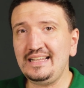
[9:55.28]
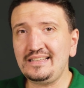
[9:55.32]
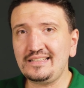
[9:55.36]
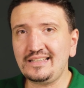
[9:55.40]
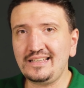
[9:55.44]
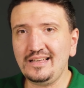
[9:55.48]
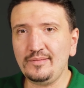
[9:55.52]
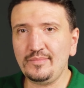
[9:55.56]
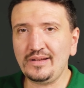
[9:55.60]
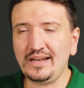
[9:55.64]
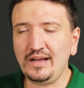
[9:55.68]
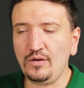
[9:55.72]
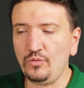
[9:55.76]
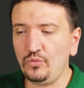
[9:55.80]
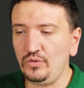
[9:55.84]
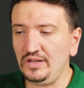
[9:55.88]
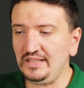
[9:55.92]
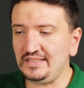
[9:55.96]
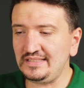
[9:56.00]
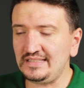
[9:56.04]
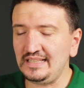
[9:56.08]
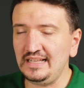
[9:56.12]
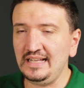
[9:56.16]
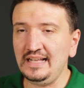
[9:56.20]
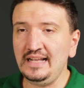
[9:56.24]
camera
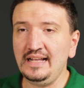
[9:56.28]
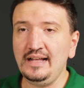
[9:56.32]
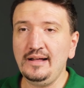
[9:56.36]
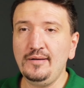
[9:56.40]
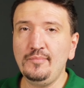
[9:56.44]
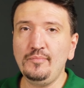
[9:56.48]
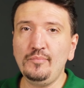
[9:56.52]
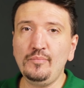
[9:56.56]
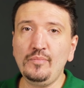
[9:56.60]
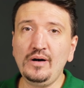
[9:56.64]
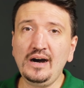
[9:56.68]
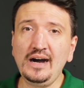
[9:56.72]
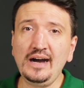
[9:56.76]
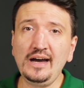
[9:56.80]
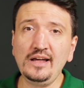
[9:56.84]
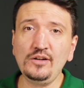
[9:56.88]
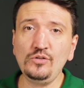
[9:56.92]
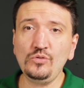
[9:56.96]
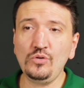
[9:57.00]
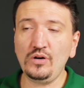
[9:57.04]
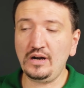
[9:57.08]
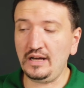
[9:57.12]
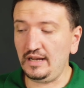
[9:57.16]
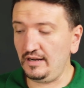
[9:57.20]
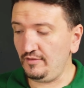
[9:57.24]
with
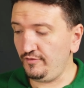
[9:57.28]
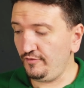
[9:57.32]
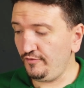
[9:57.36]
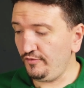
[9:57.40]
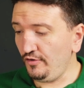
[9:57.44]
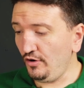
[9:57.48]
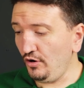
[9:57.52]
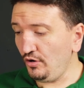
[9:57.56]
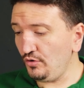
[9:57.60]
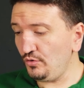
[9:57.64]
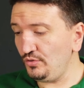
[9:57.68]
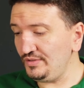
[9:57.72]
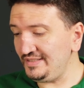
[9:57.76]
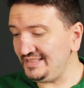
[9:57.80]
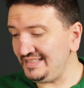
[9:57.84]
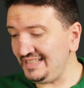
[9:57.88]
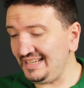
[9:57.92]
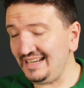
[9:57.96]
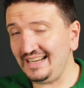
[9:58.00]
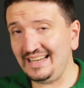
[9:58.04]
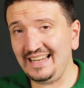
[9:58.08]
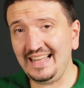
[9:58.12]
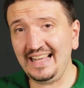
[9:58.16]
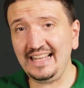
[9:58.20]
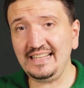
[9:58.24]
manual
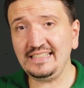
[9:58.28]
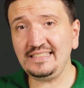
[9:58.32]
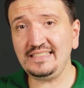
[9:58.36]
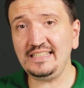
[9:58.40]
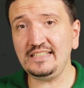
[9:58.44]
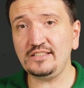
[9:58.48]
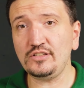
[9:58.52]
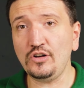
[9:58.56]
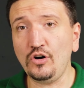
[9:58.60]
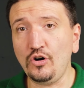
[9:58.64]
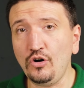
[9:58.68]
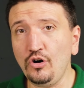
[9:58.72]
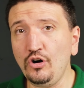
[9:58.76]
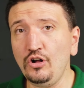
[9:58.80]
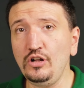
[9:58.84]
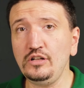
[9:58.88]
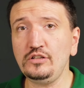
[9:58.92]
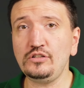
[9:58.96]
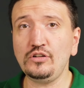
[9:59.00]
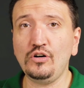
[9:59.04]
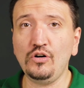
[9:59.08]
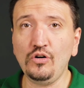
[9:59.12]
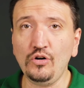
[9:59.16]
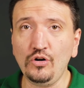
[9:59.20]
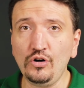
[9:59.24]
focusing lenses,
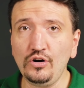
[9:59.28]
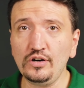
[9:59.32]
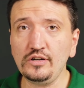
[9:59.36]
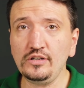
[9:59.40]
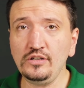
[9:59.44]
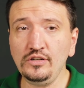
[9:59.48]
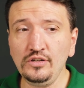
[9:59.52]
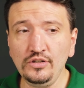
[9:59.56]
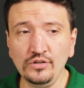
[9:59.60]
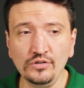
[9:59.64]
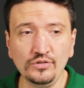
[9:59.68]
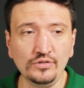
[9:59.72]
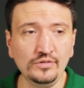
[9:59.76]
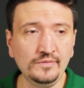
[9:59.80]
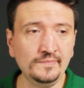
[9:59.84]
old or new,